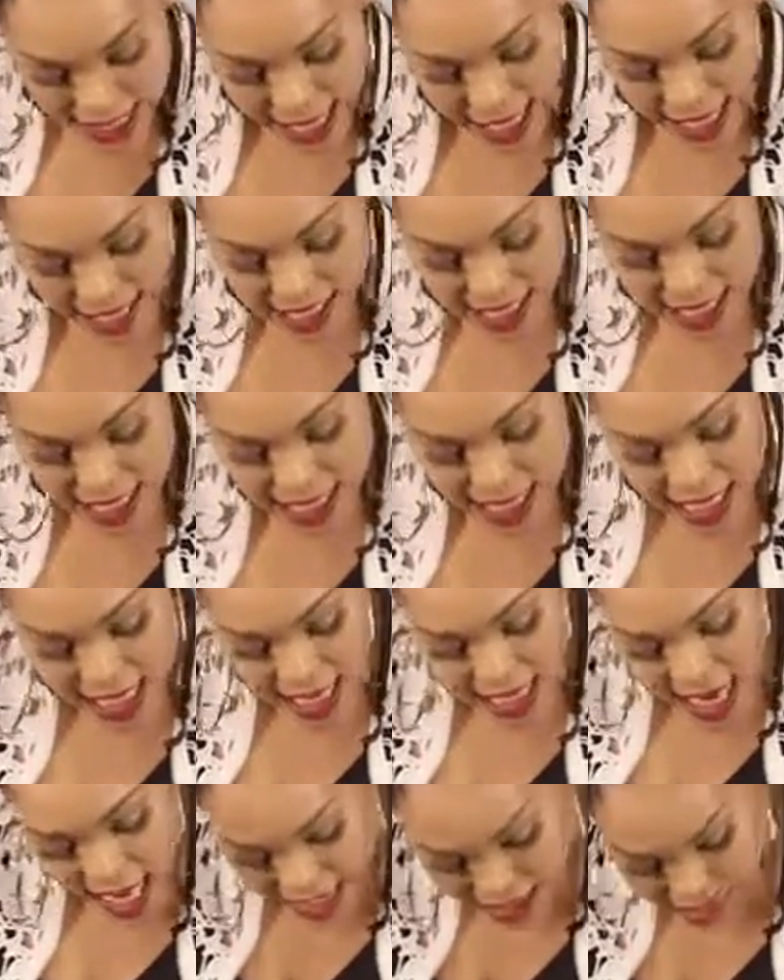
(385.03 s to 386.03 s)
The
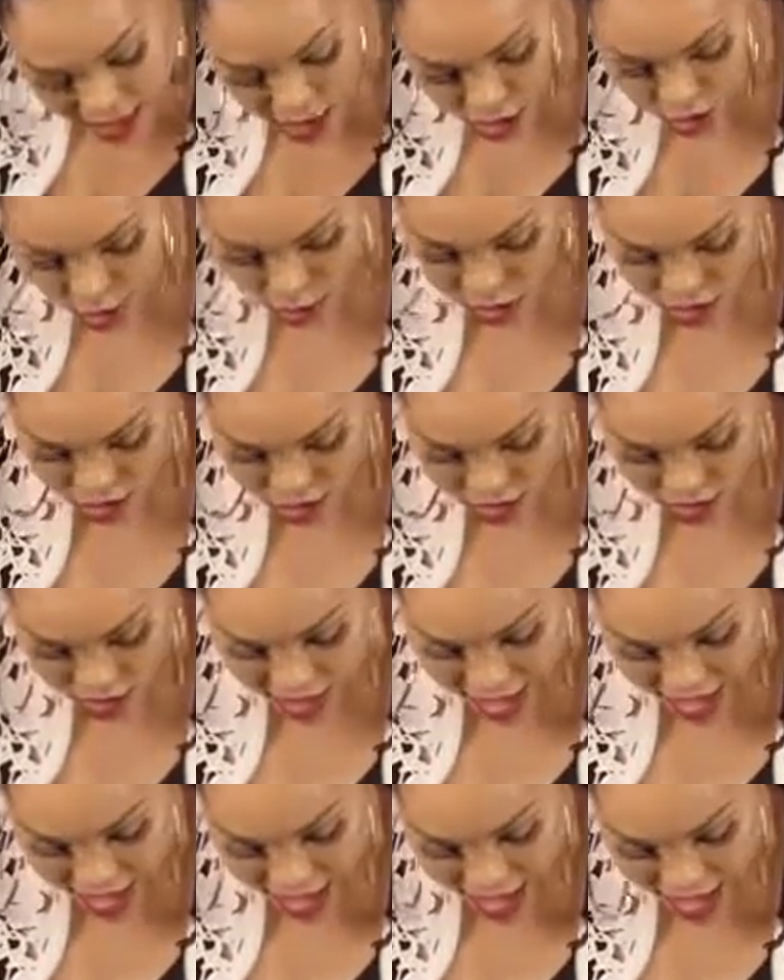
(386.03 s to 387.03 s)
next question
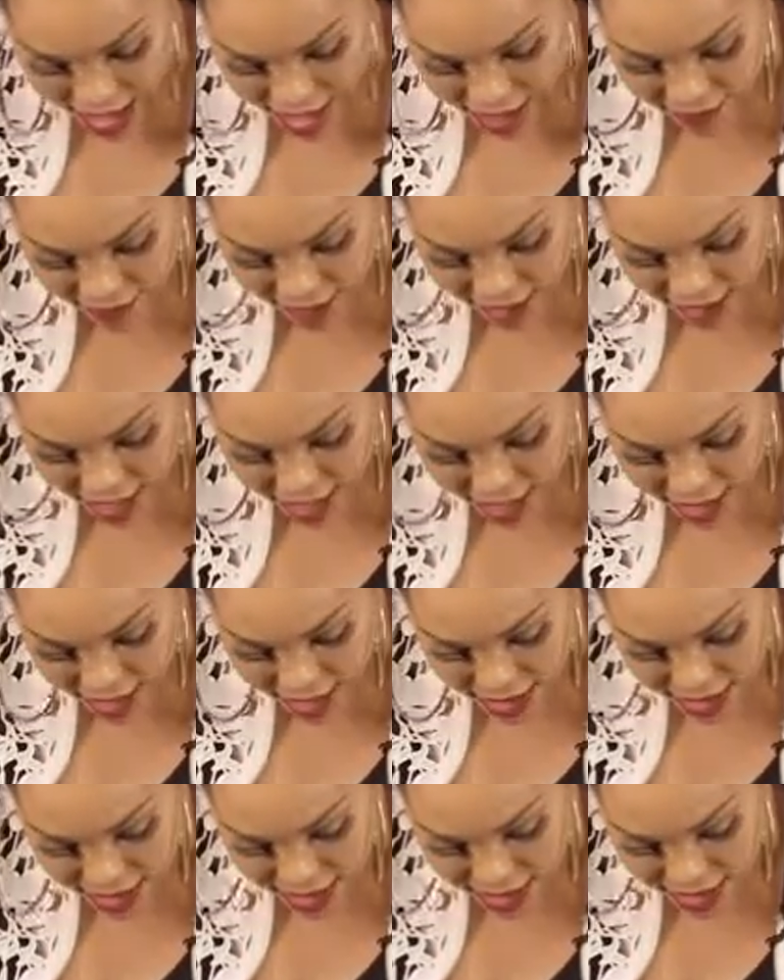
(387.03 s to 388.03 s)
that I have
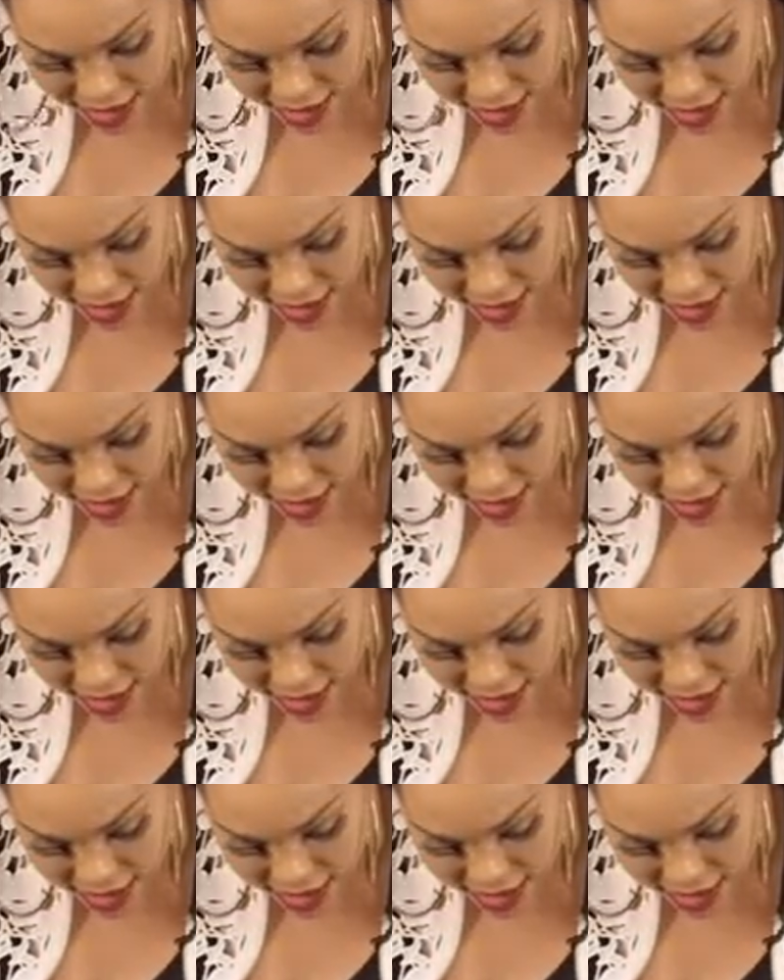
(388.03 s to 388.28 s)
is,